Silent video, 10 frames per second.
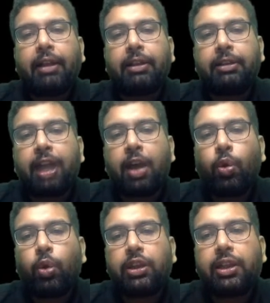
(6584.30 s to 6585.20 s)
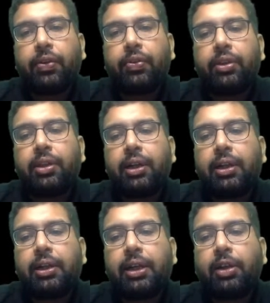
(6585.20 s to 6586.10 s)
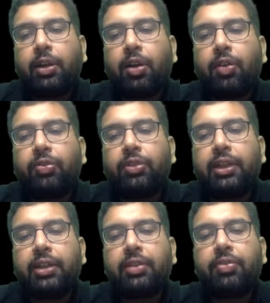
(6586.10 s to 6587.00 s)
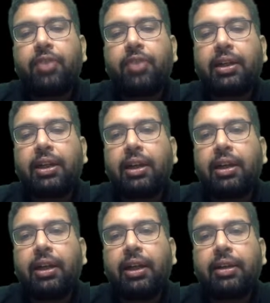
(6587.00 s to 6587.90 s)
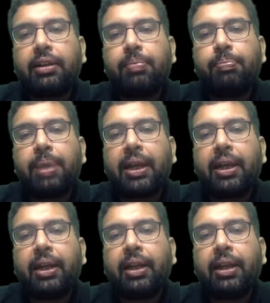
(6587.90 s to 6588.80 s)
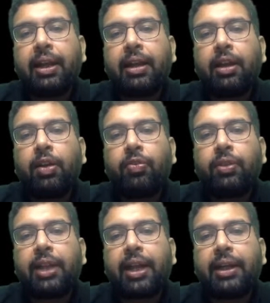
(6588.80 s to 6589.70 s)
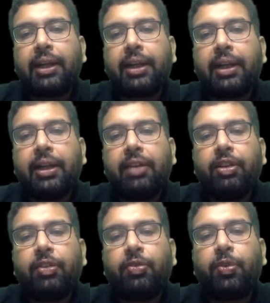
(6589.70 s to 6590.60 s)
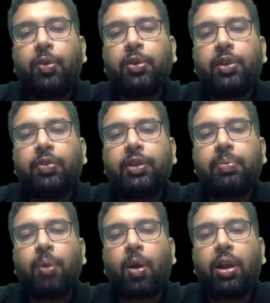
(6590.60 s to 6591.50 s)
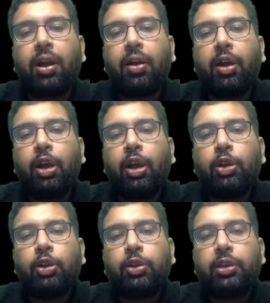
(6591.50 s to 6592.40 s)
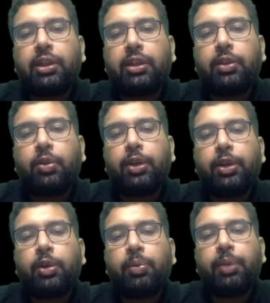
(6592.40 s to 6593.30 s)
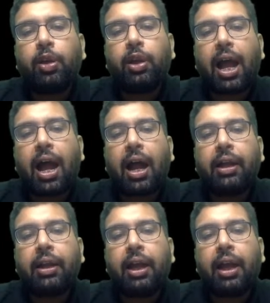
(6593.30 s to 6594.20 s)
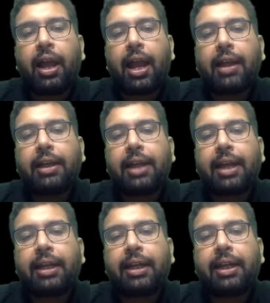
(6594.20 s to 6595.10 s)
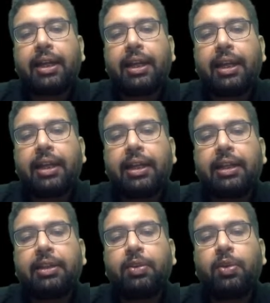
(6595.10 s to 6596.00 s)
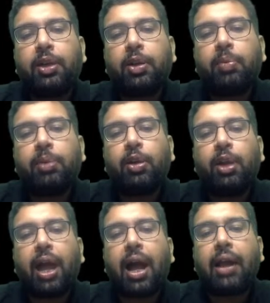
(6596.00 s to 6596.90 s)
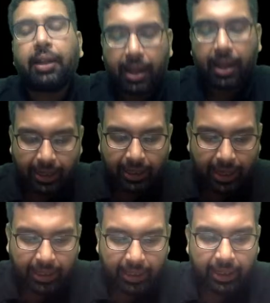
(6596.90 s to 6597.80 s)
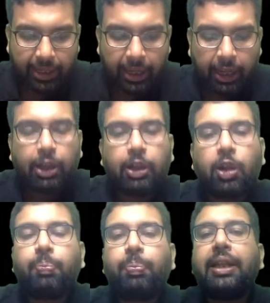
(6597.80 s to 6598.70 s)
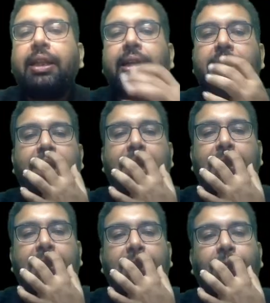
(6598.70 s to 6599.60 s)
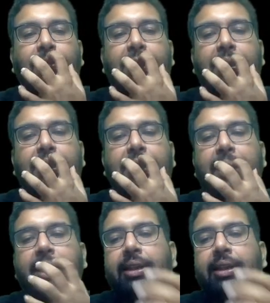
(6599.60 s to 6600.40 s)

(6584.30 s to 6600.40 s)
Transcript: Now the resultant of this vector is making an angle of 90-degree with force of smaller. So this is going to be your Arna at 90-degree. This is going to be your Arna at 90-degree. Now please understand this. If this is the